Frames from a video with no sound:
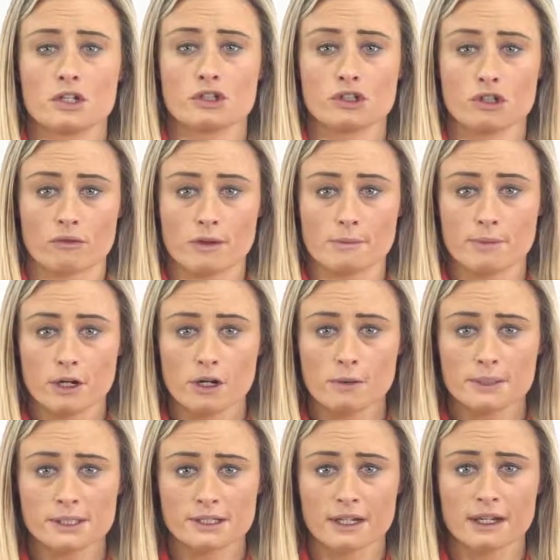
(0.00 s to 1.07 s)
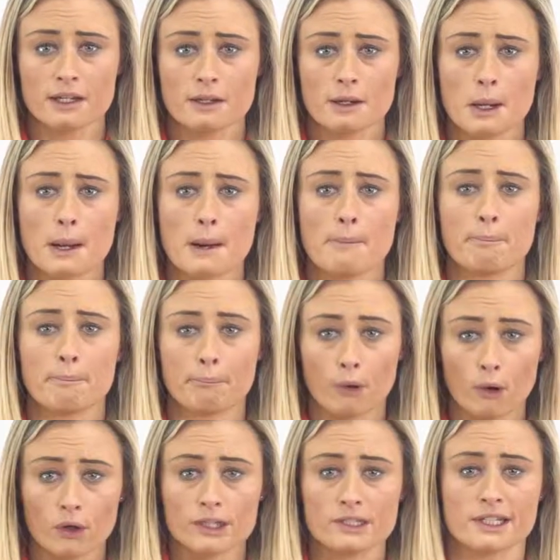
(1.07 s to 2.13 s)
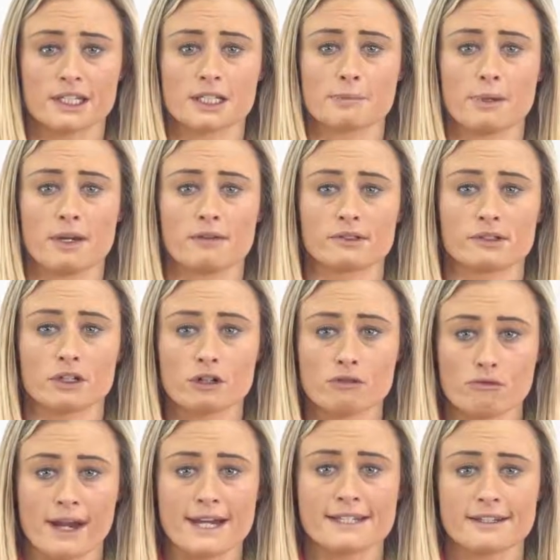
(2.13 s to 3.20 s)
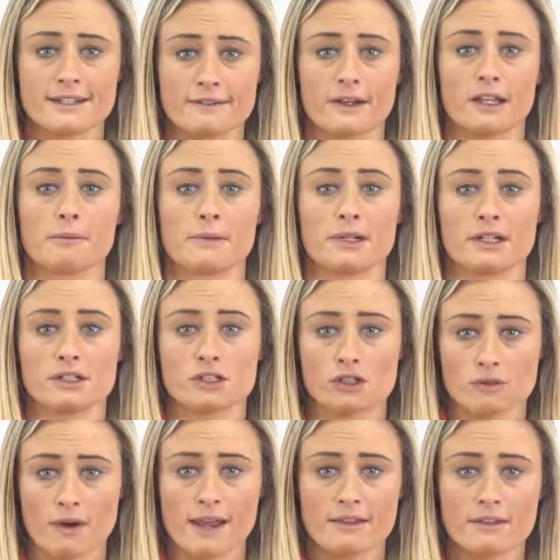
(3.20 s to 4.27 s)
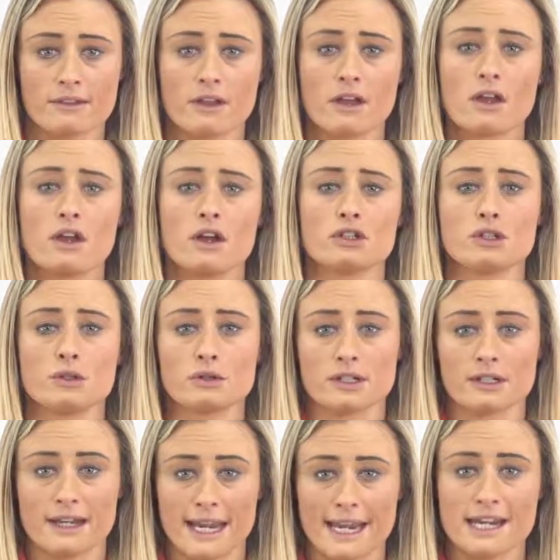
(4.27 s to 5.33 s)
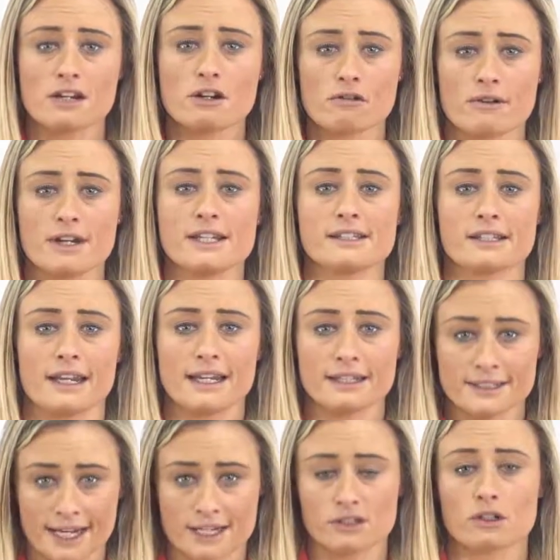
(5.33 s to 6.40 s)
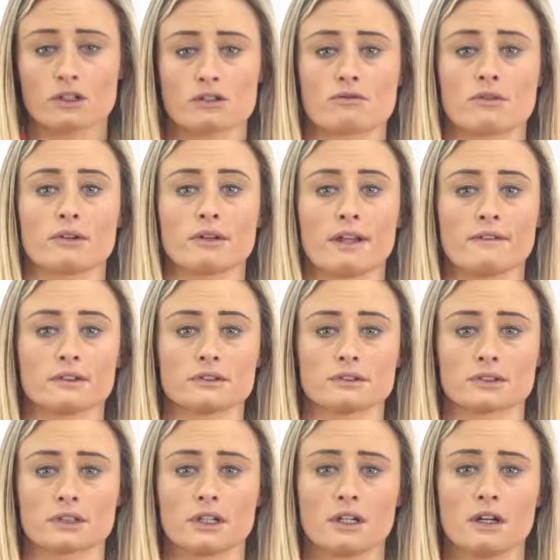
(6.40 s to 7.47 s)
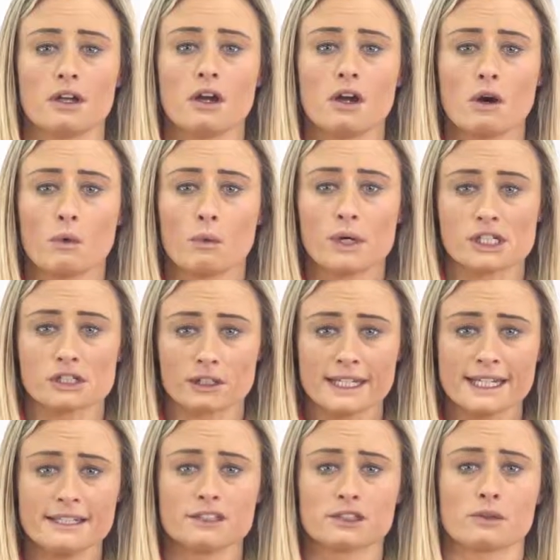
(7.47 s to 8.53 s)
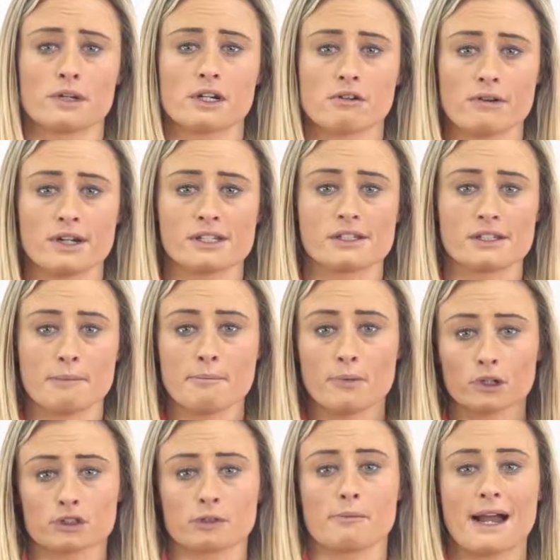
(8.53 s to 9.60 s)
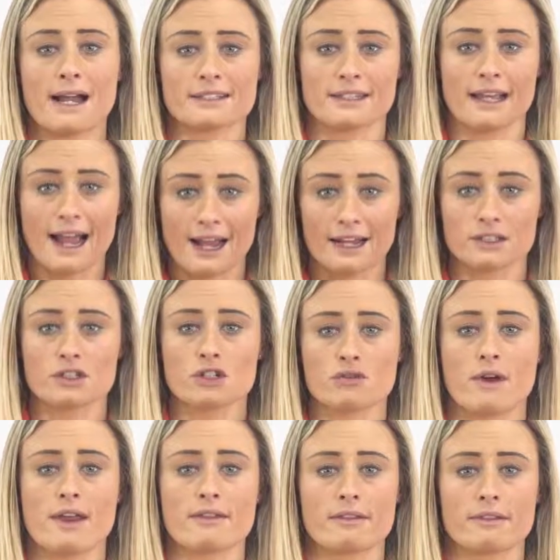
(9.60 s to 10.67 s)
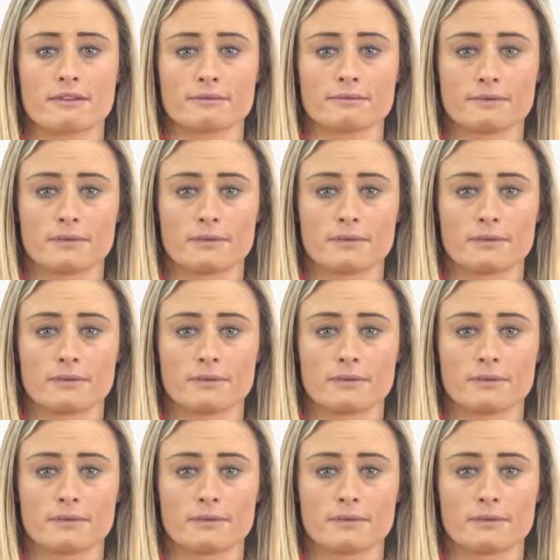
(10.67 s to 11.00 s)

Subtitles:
During puberty, boys experience a greater development in strength due to an increase in testosterone levels, which leads to increases in muscle mass and strength.